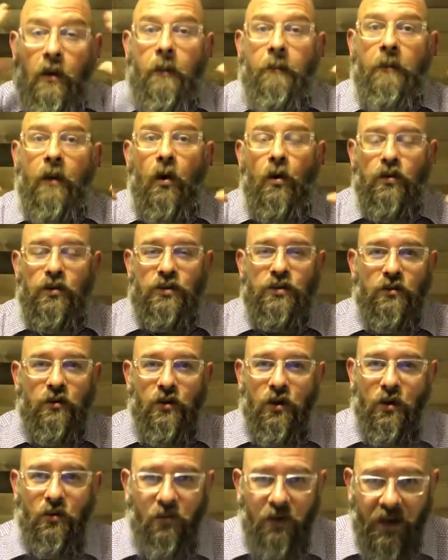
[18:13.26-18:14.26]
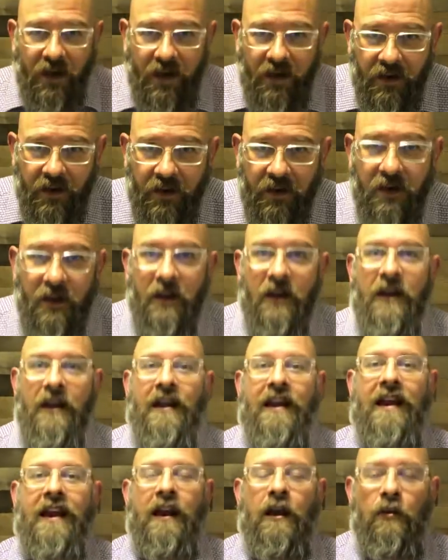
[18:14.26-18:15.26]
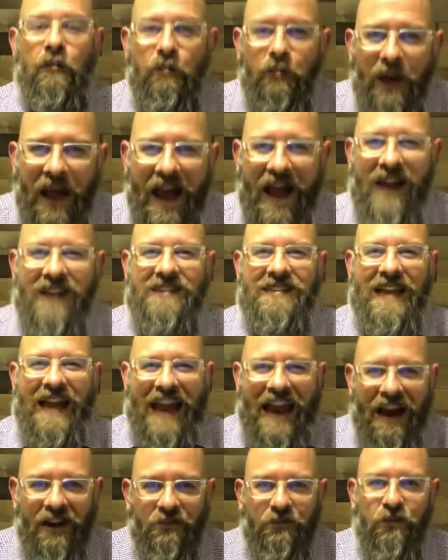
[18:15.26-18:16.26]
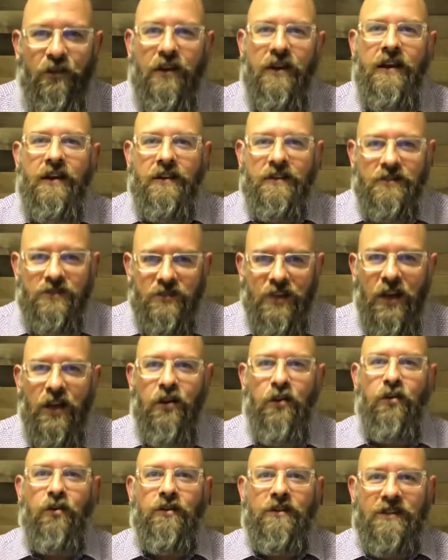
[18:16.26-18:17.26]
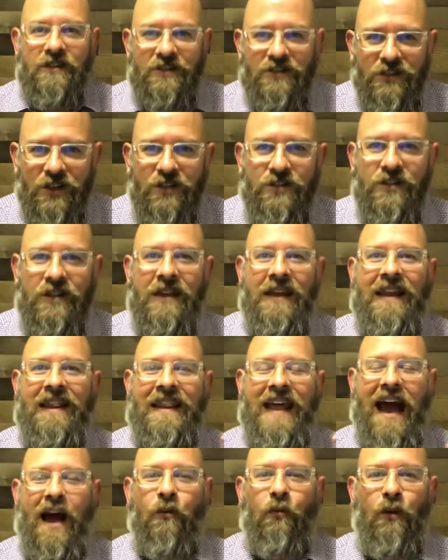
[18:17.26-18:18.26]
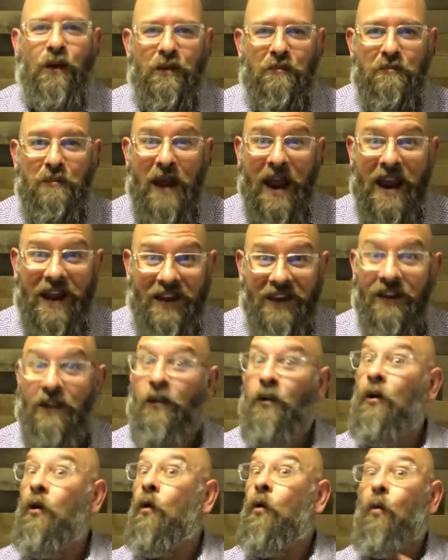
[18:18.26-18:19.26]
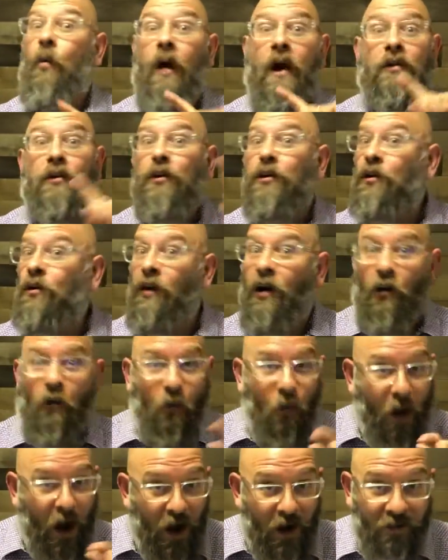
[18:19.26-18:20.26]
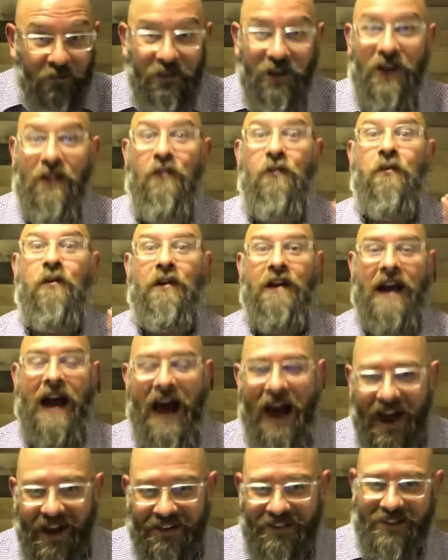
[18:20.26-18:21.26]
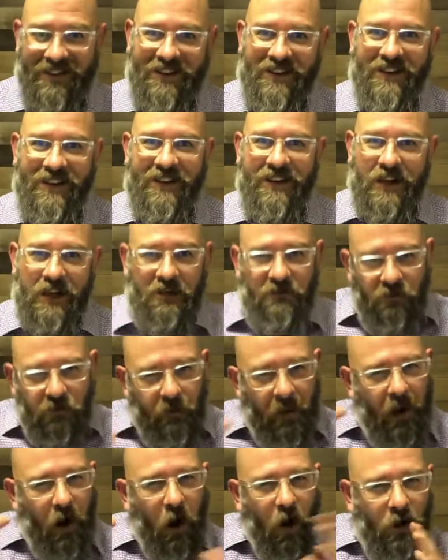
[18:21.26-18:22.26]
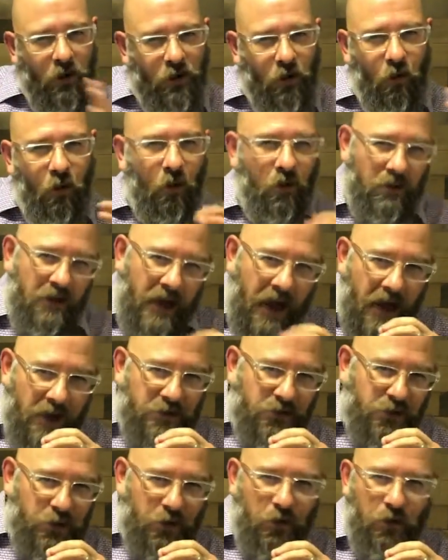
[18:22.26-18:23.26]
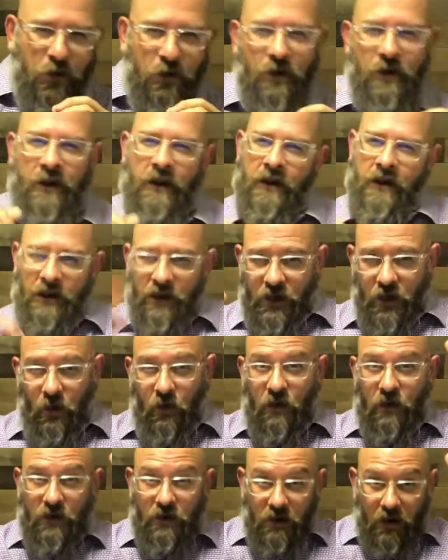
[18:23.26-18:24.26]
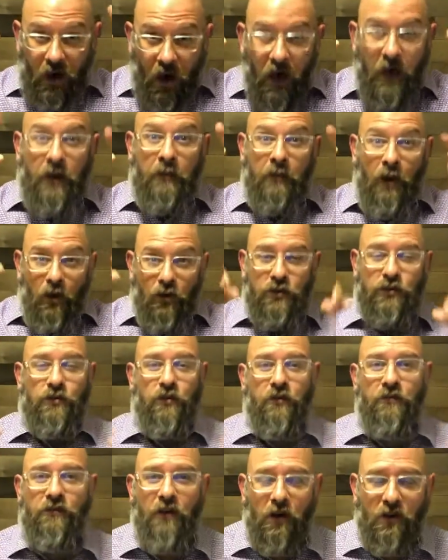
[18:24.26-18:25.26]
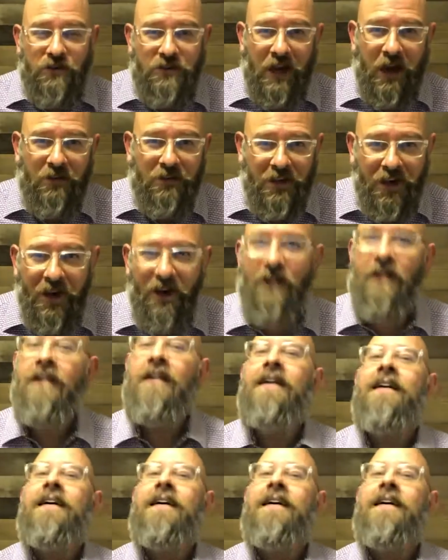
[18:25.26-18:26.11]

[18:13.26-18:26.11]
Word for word: emotional grid impacts every single decision that we make, whether you're aware of it or not. Even for my hardcore, logical, you know, unemotional folks out there,